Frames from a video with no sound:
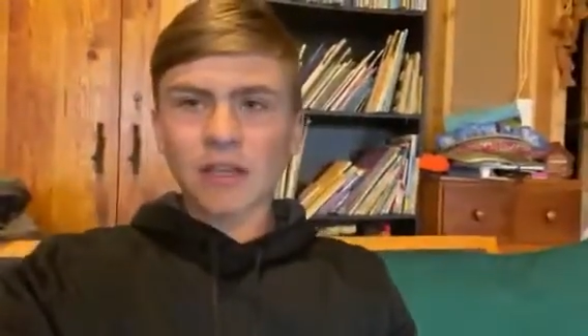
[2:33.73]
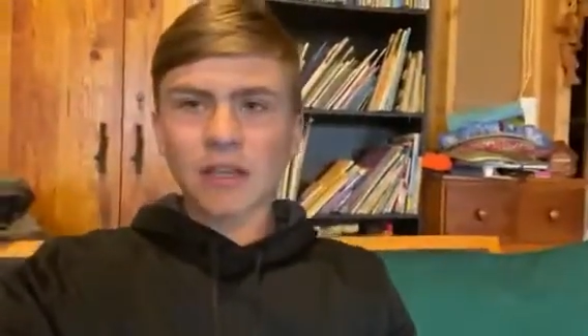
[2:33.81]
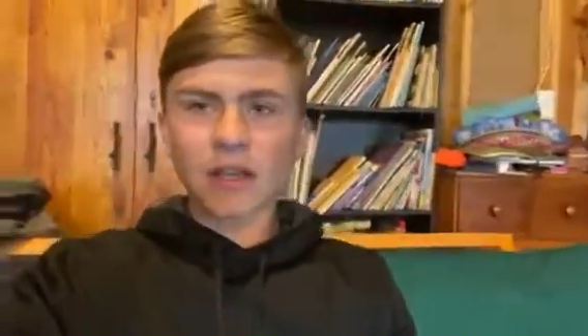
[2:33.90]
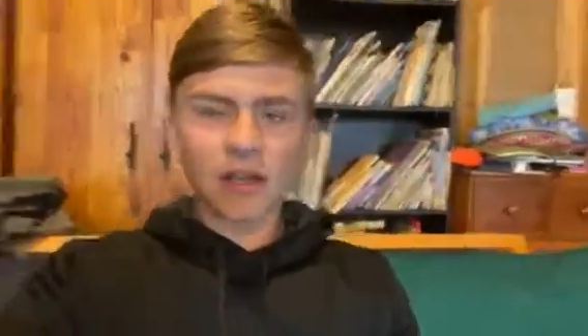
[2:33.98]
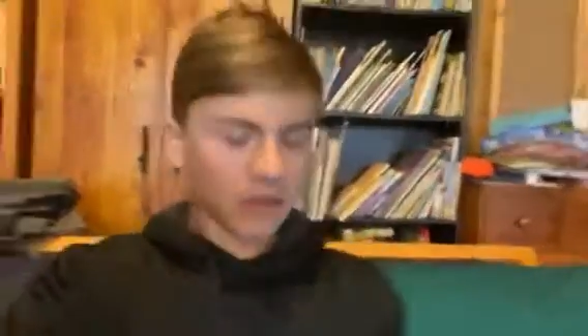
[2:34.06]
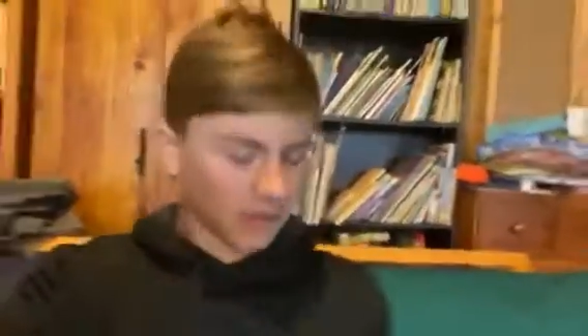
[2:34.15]

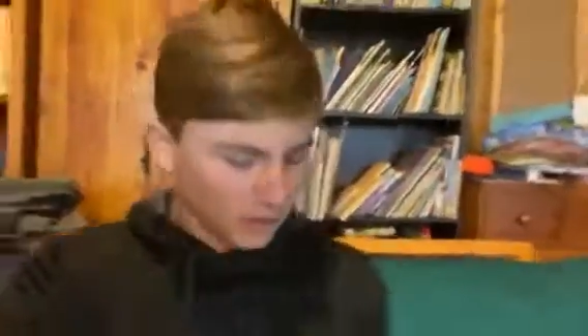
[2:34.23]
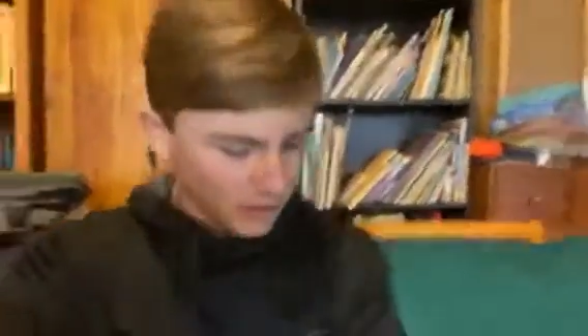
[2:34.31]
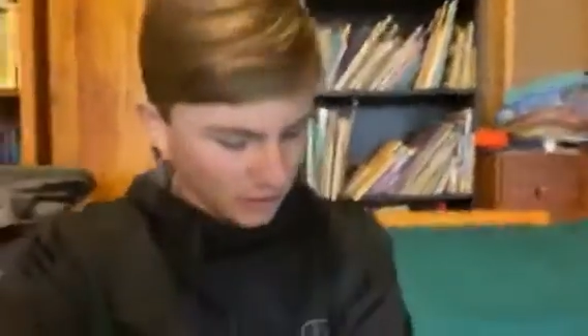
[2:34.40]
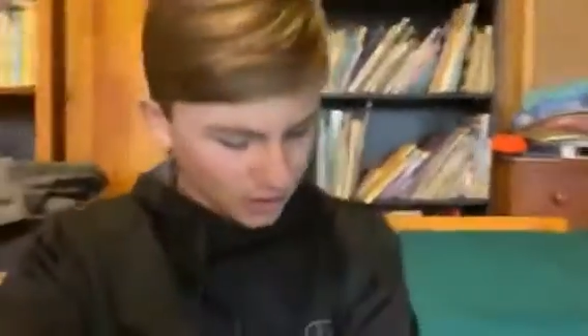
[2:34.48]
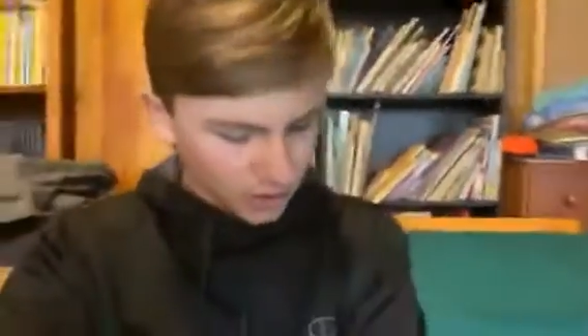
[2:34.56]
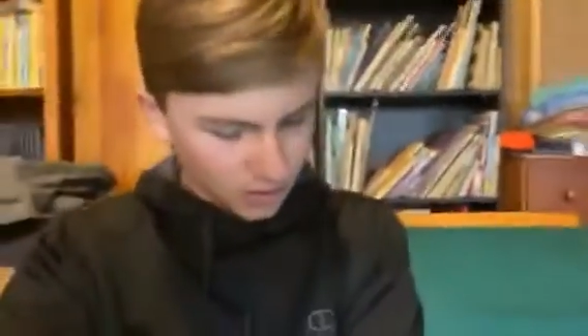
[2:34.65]
And
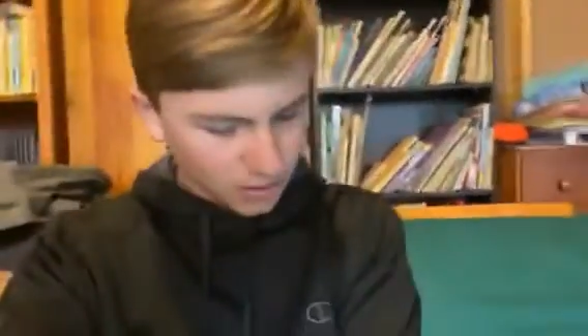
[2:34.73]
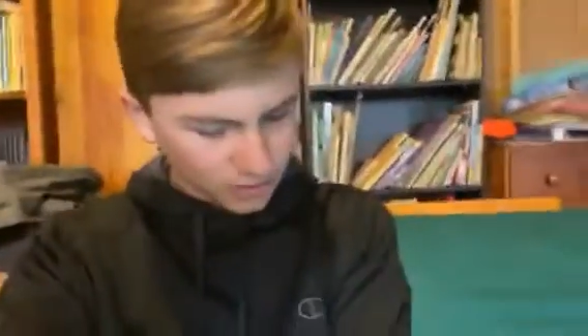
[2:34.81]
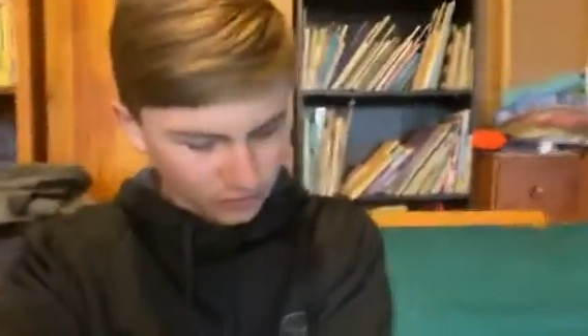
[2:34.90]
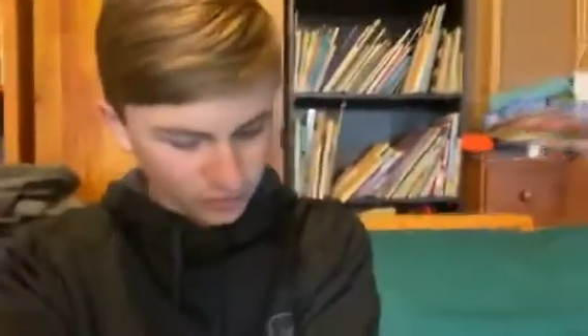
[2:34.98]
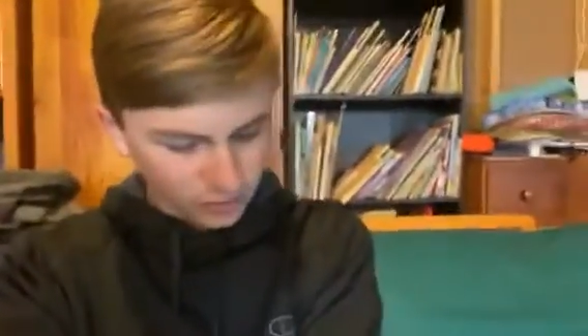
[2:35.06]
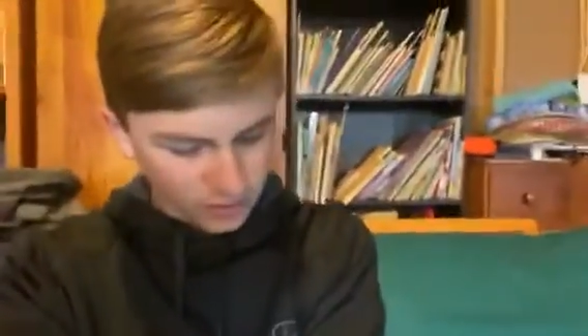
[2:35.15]
yeah,
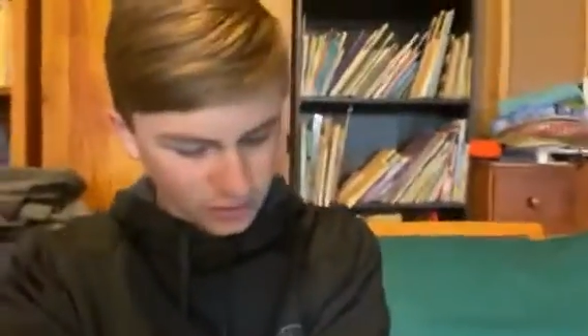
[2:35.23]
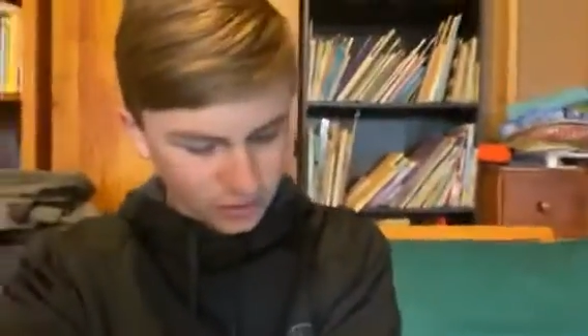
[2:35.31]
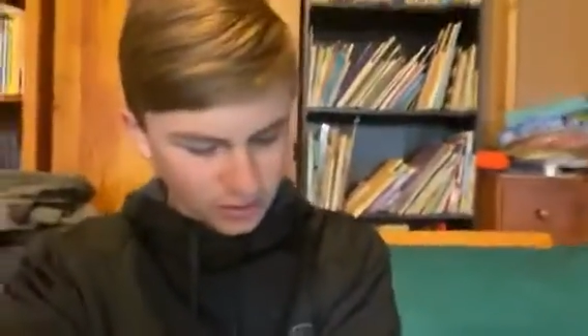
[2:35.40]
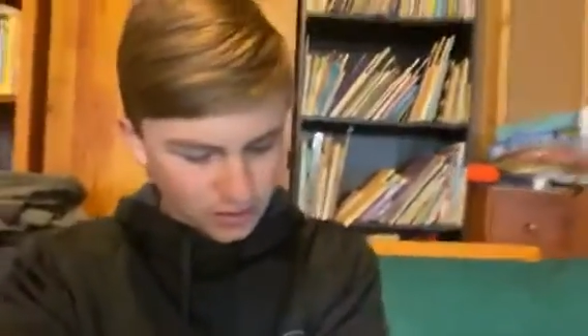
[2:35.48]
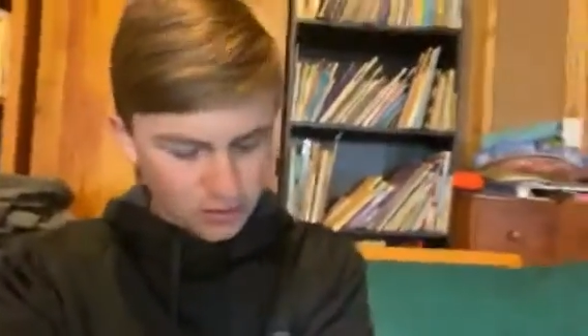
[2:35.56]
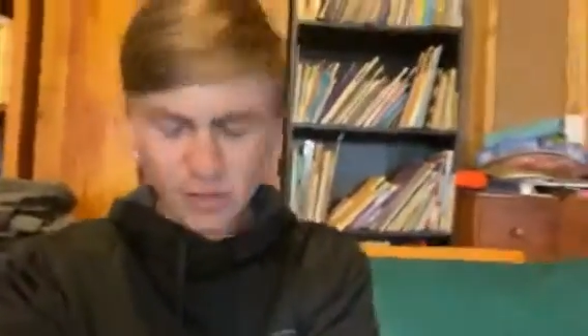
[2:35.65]
so
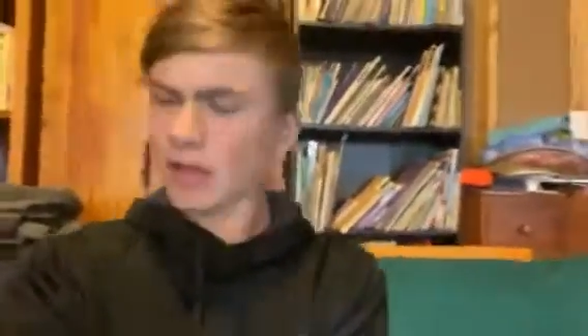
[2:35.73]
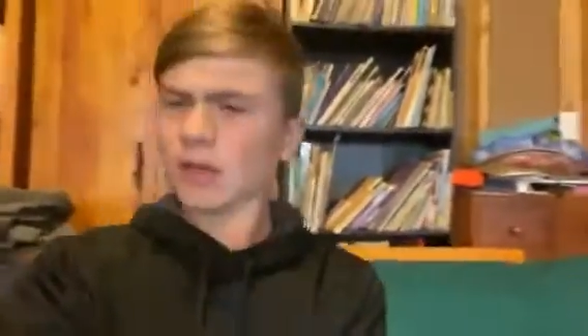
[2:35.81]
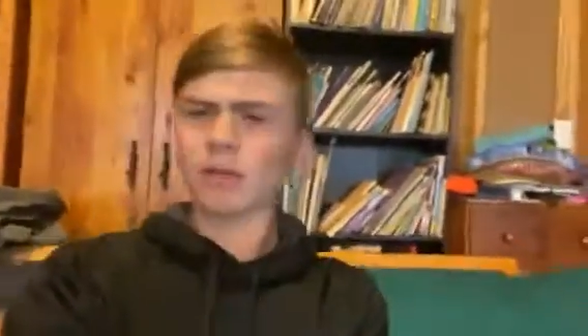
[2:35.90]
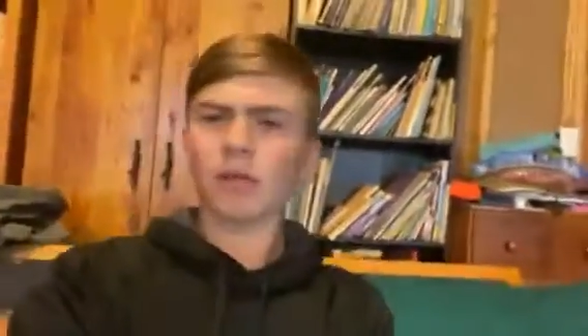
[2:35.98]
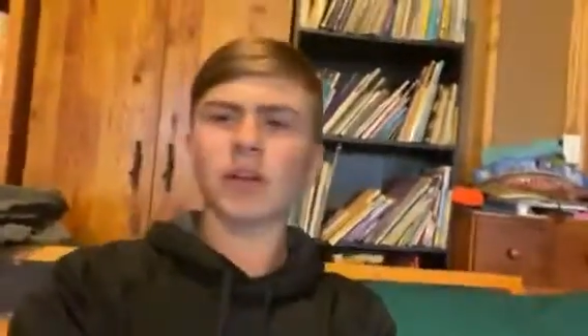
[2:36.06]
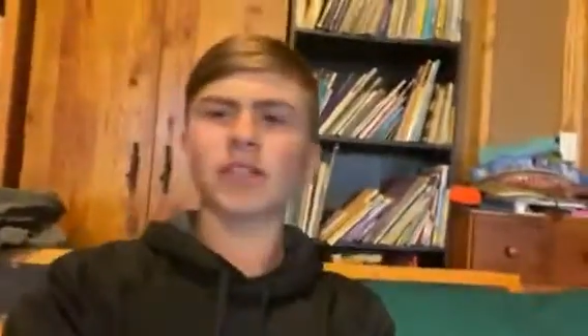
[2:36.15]
thank you guys
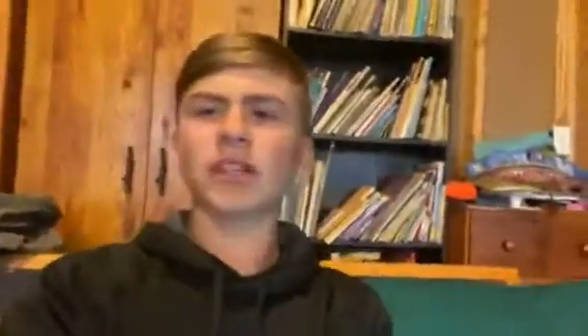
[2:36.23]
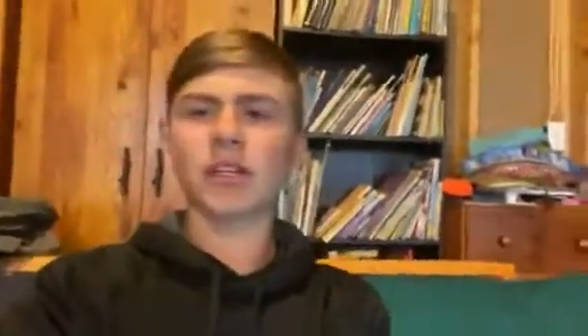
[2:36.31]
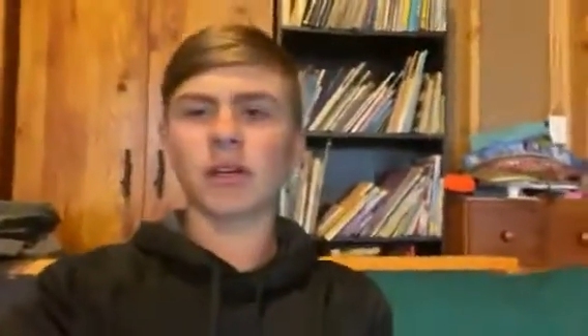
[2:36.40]
for watching.